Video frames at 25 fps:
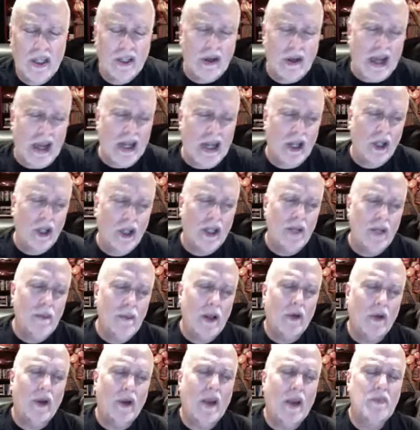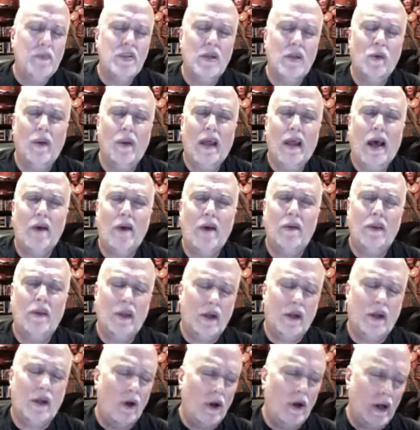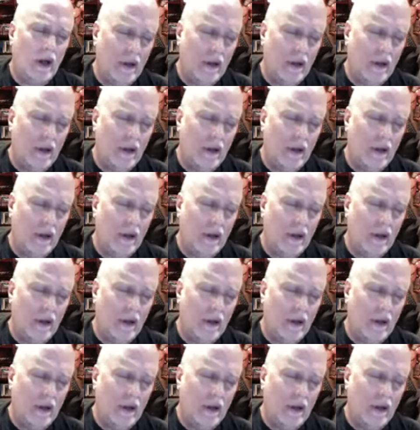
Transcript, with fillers: kind of look at Mel Gibson without the current